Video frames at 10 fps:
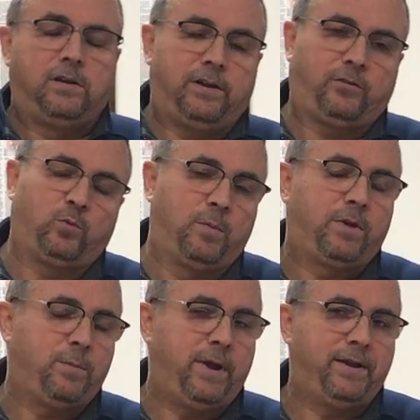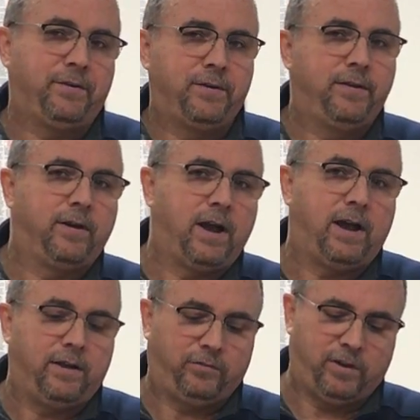Swarm Commander in their
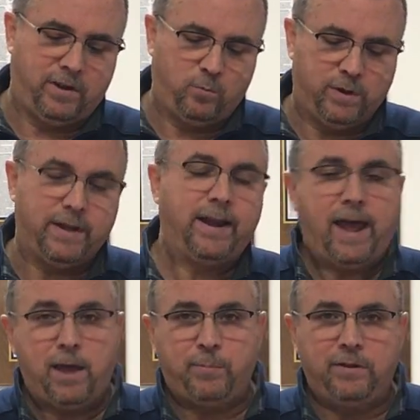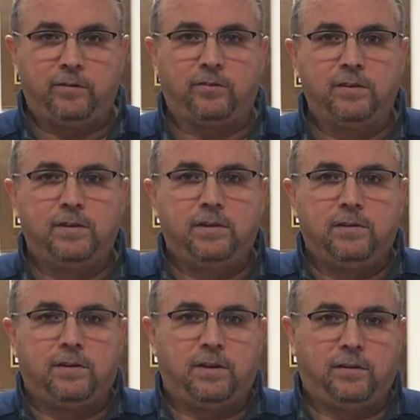hives, and when that happens,
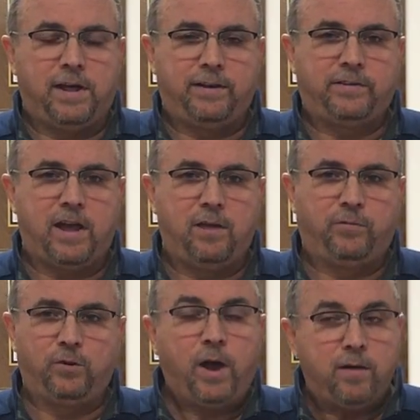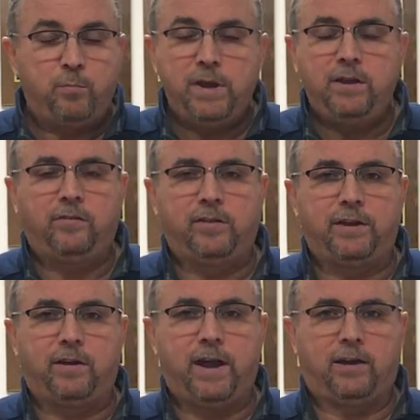a lot of times you'll have bees
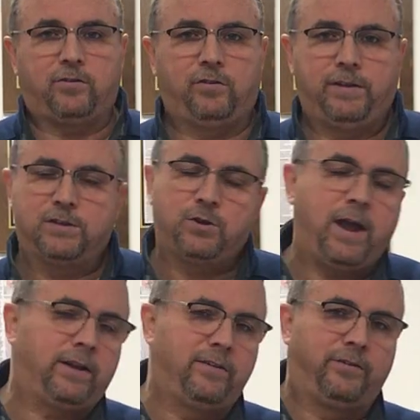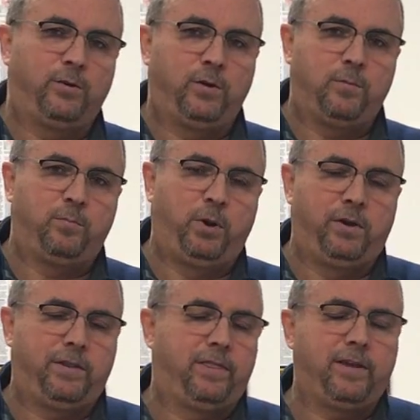that are actually attracted to it,
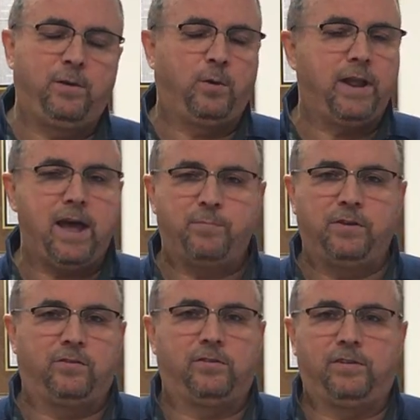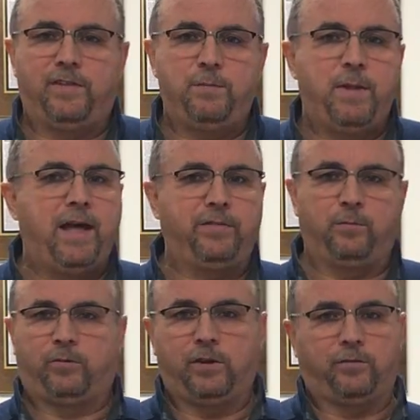but then what happens is that they mount
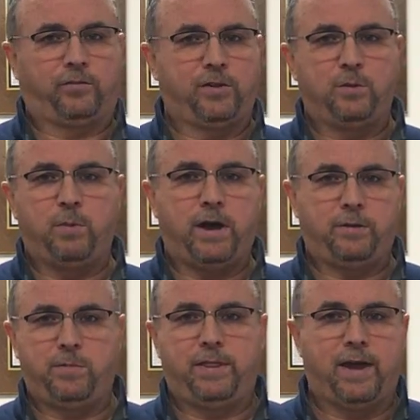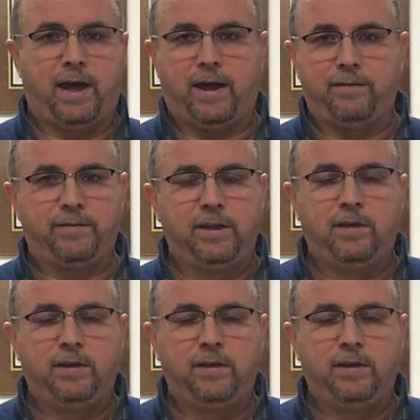themselves to the bottom of the hive.